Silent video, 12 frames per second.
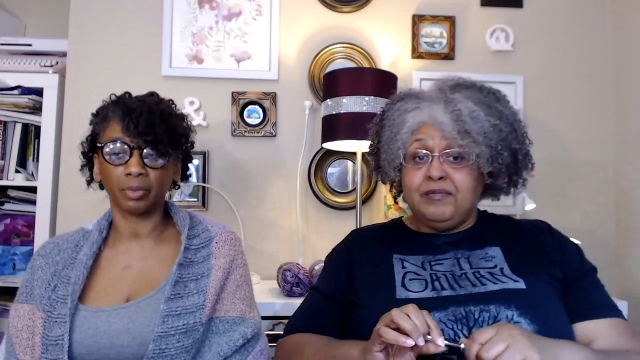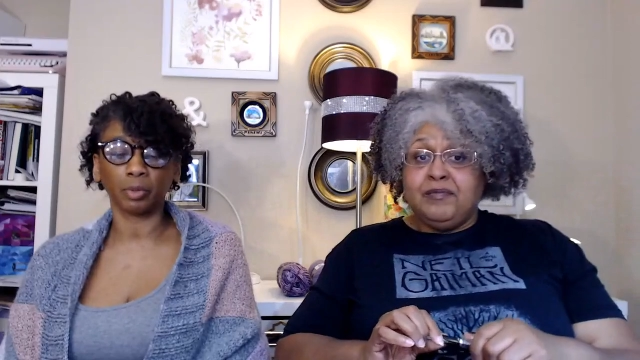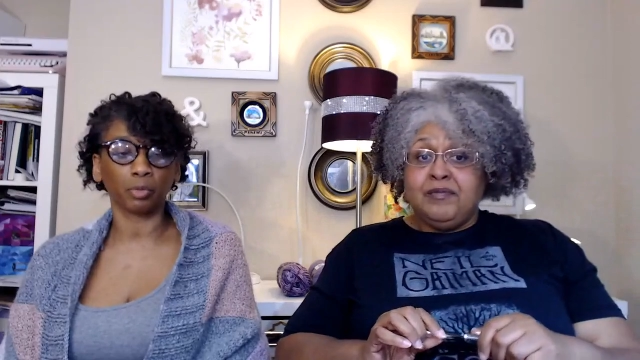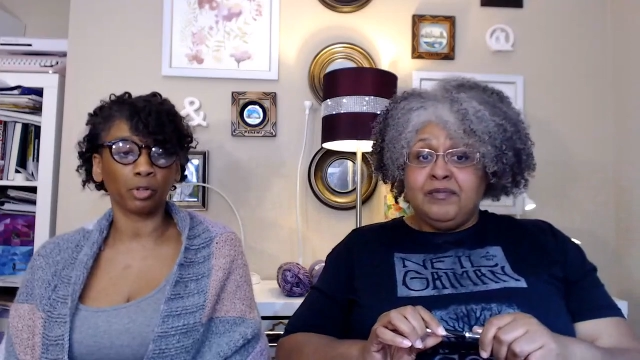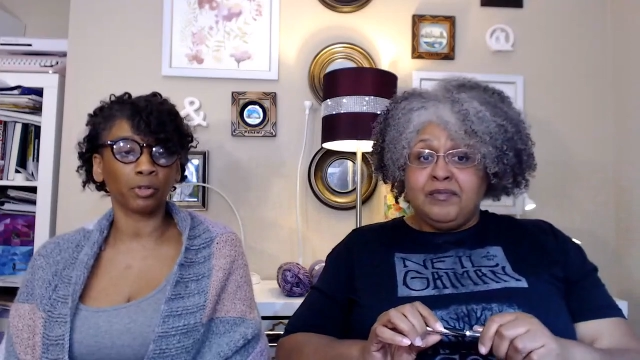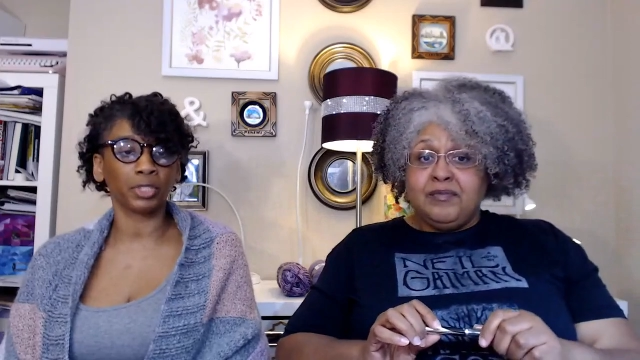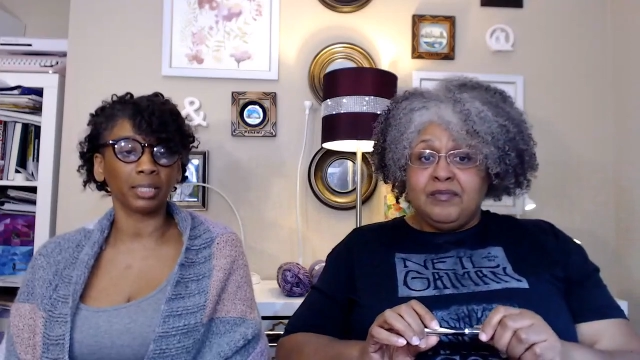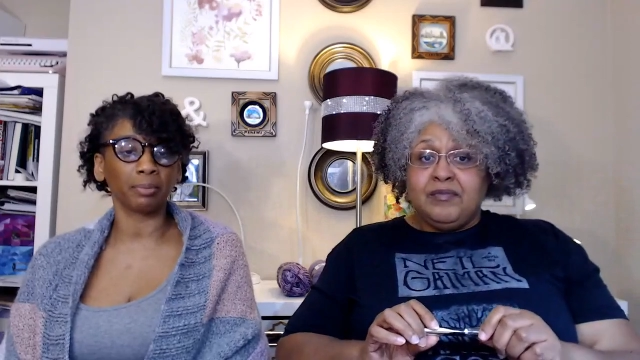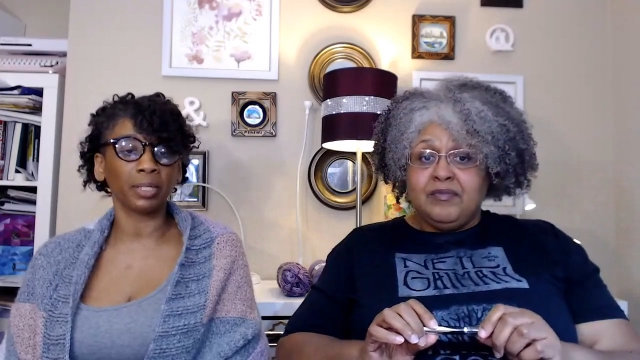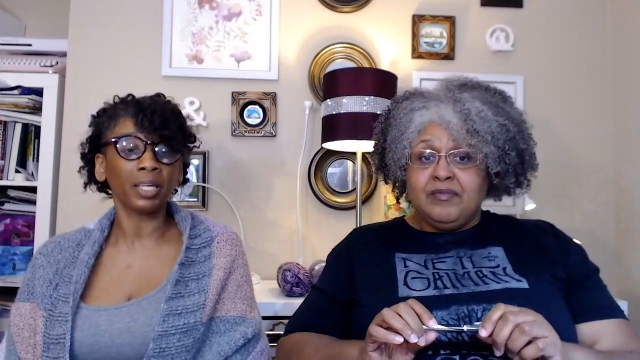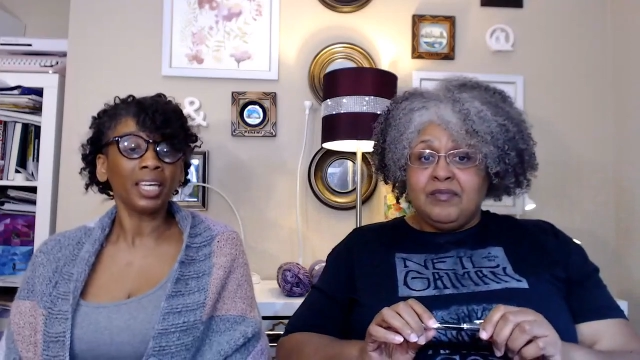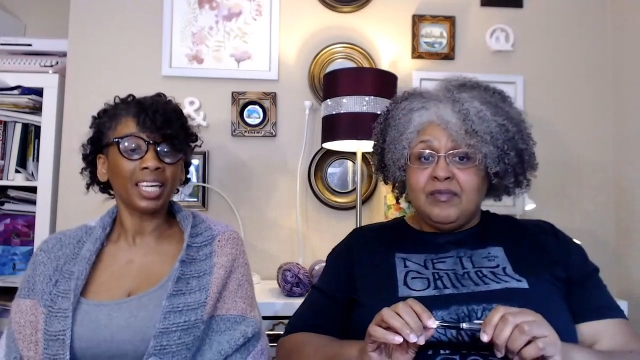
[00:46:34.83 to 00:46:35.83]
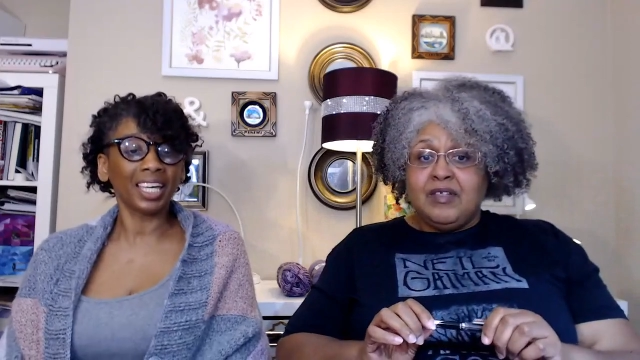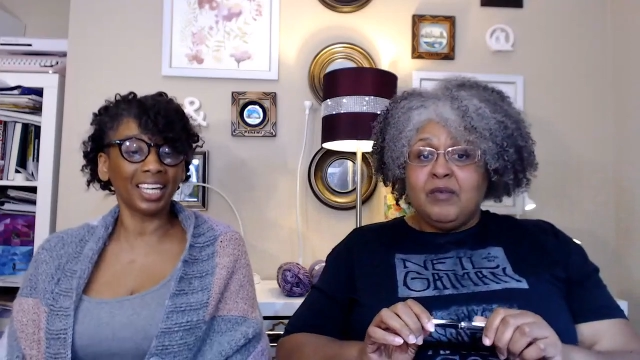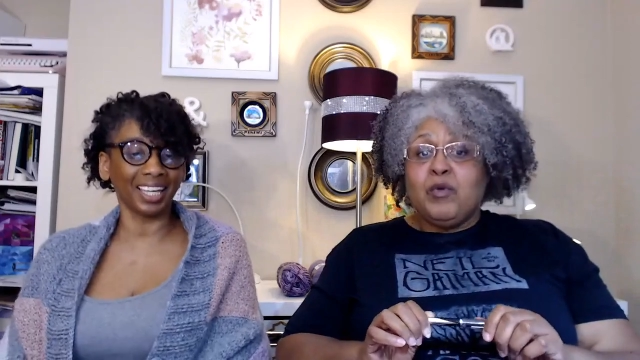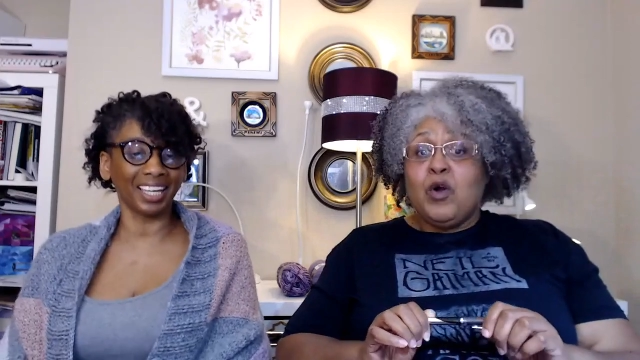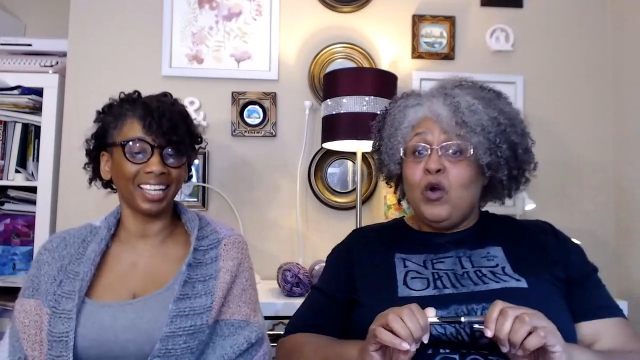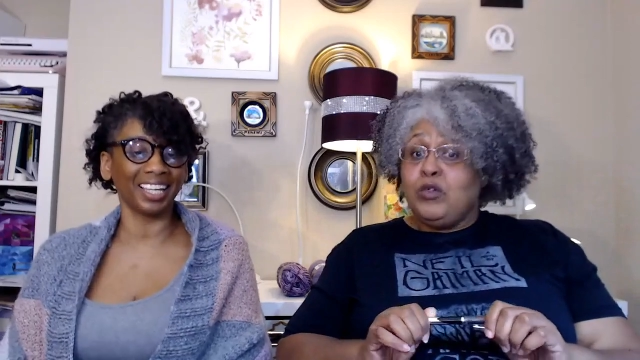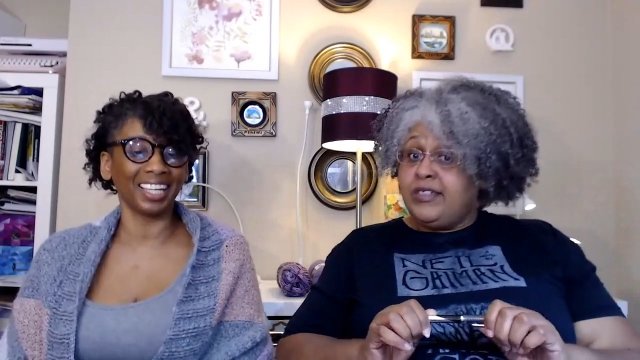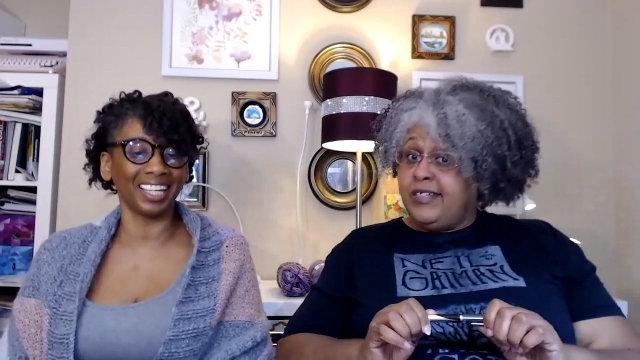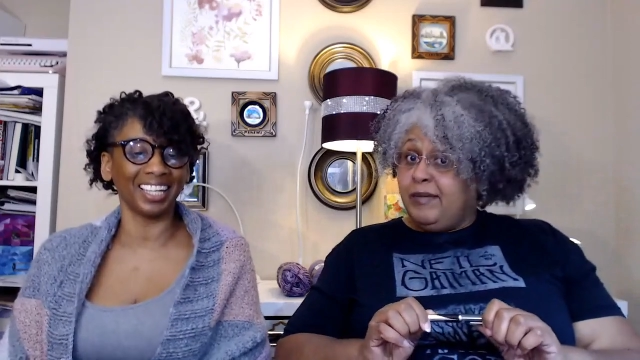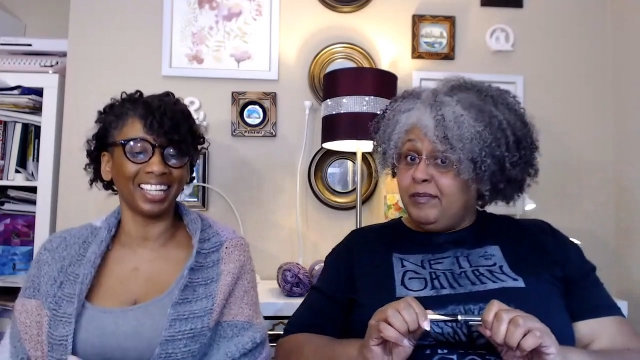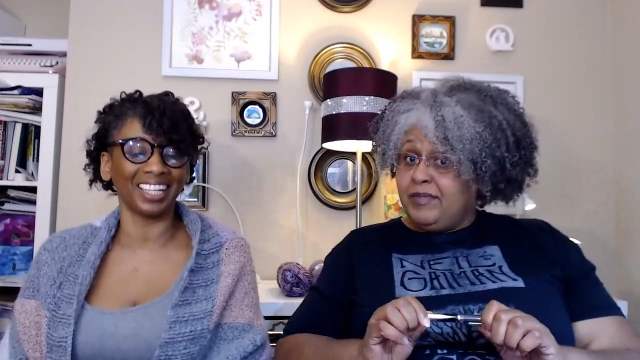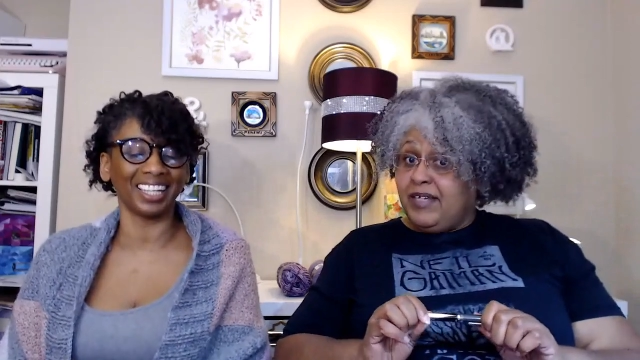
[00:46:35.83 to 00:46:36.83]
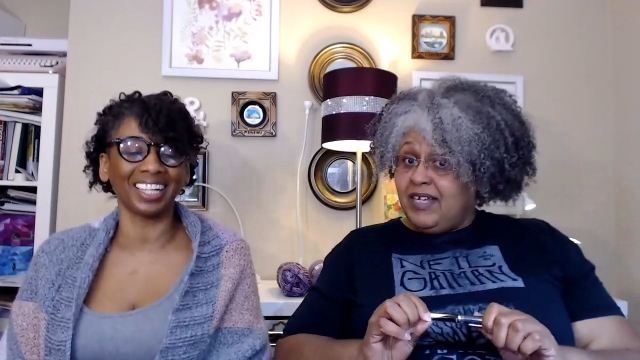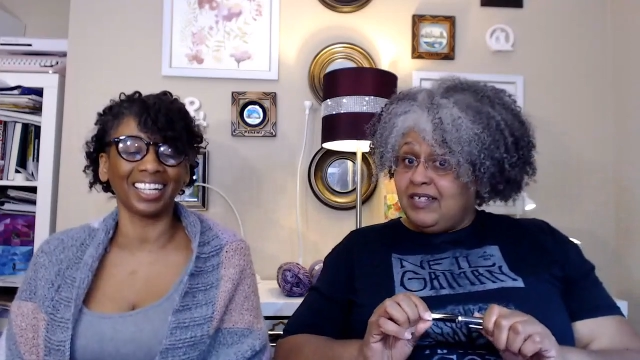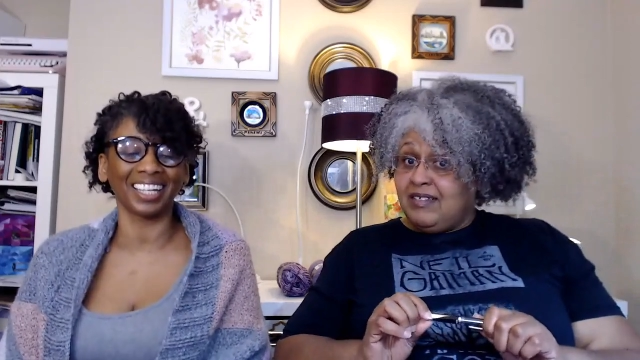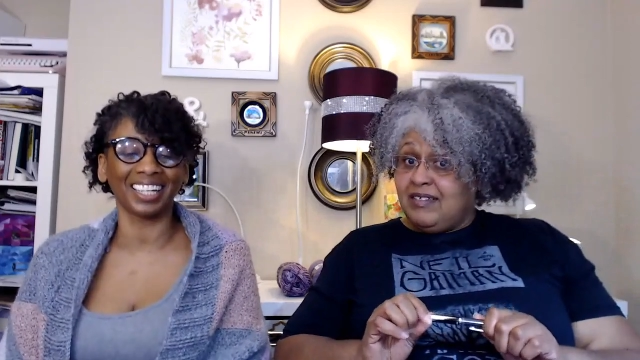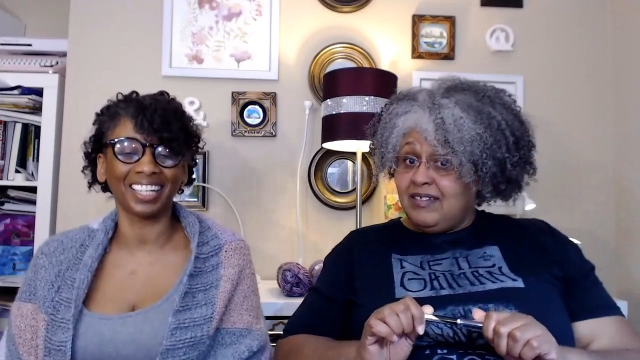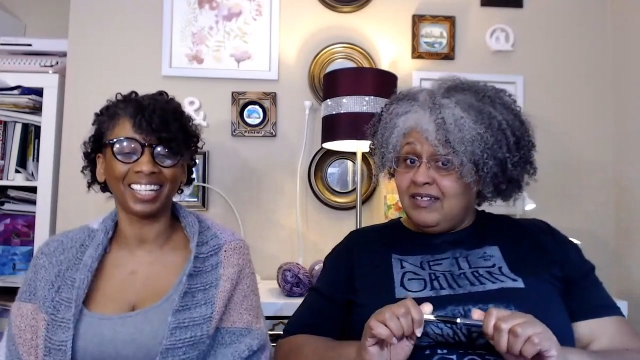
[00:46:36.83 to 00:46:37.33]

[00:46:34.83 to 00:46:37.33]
Speaker 1: Mm, pro tip. Pro tip, yes.